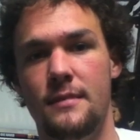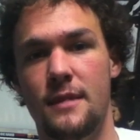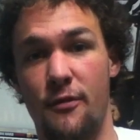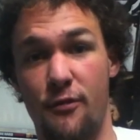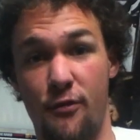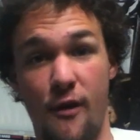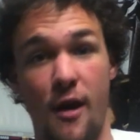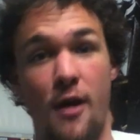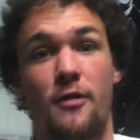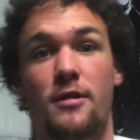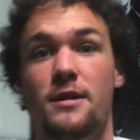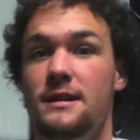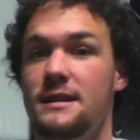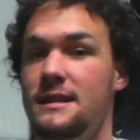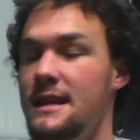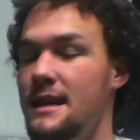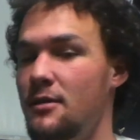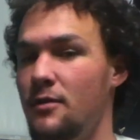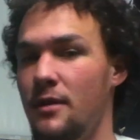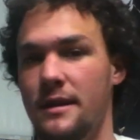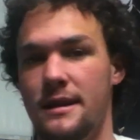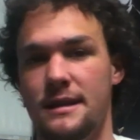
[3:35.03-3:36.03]
the ferry
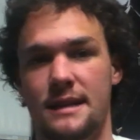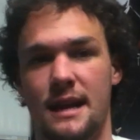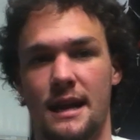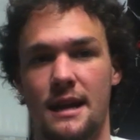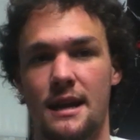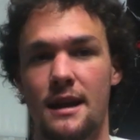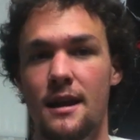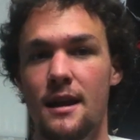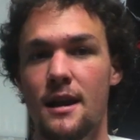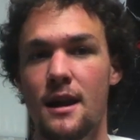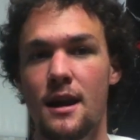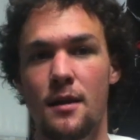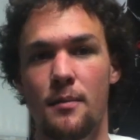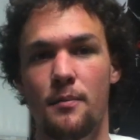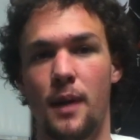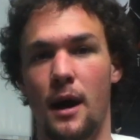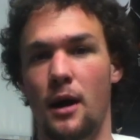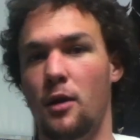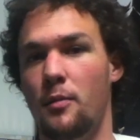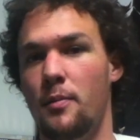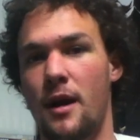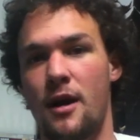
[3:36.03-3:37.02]
scene where these like
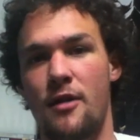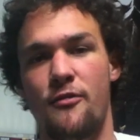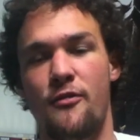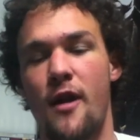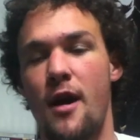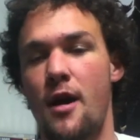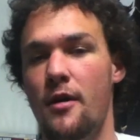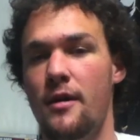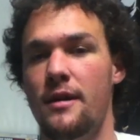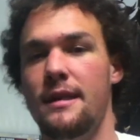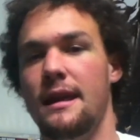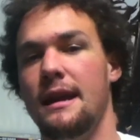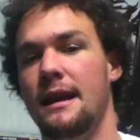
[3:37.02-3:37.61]
Buckleberry Ferry,